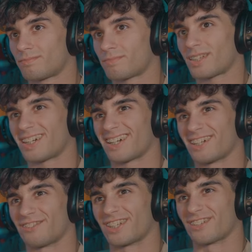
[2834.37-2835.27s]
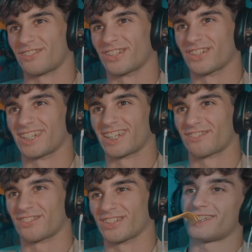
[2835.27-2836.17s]
Ah, he if you could feel it, you could
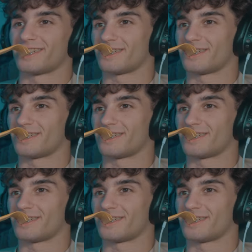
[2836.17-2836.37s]
feel it.